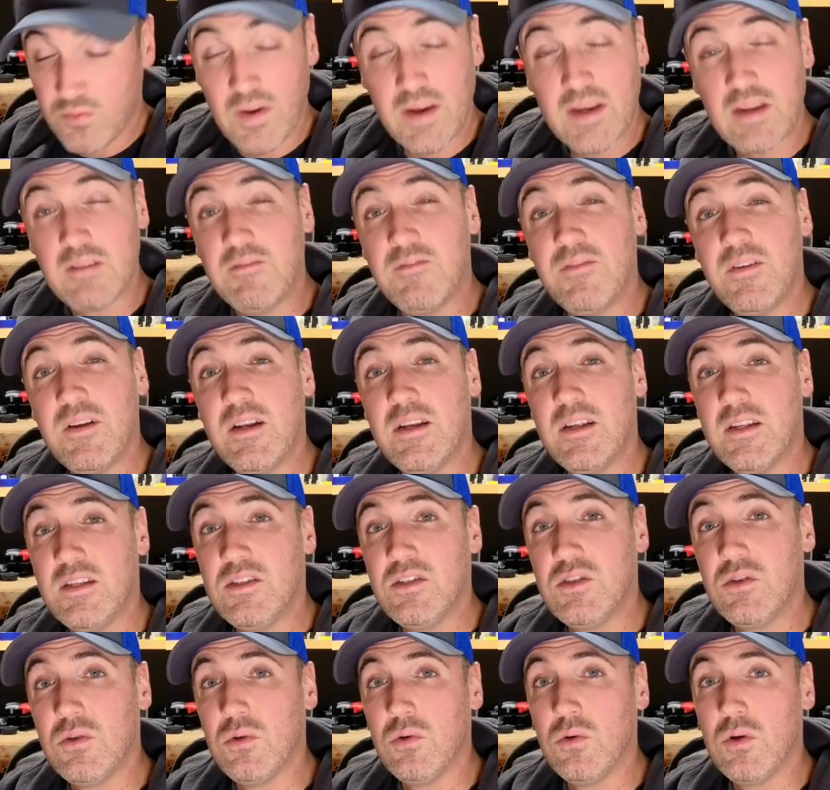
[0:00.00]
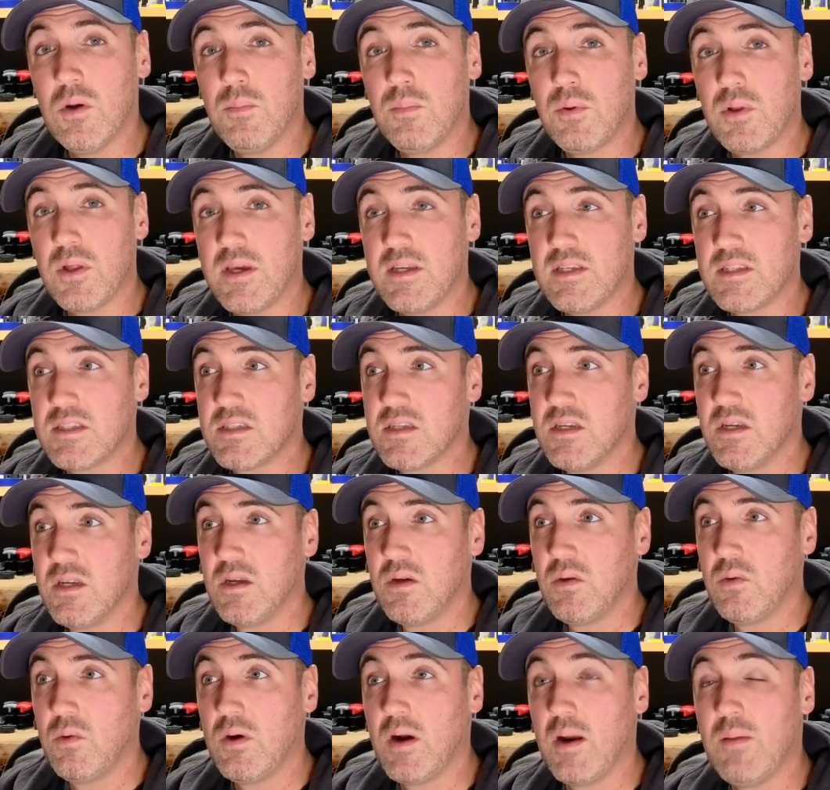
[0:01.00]
if I can fit it into a place
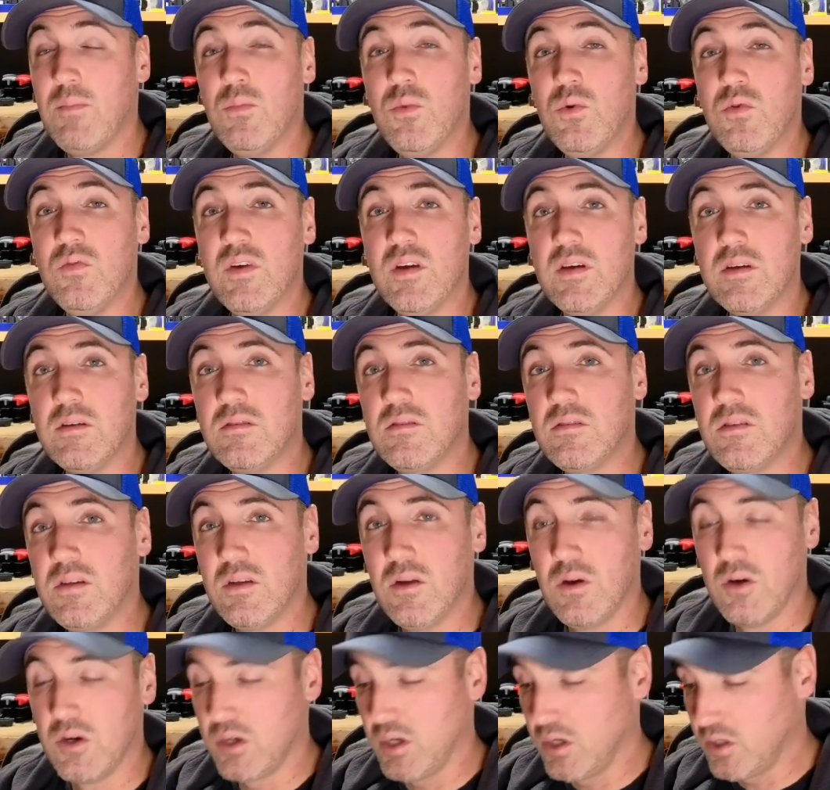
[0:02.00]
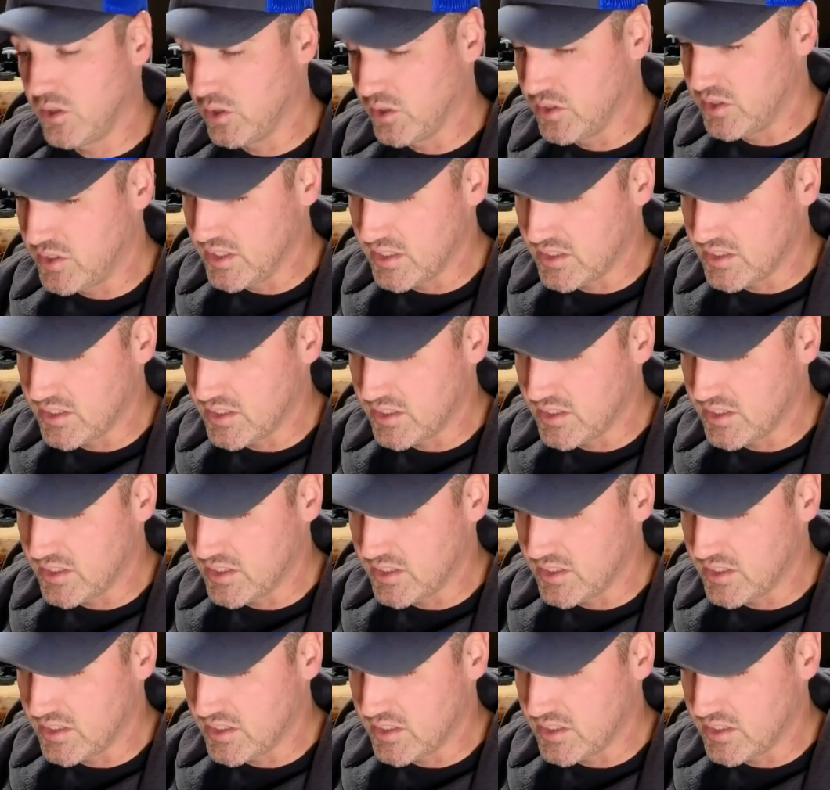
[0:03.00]
where I'm moving, a good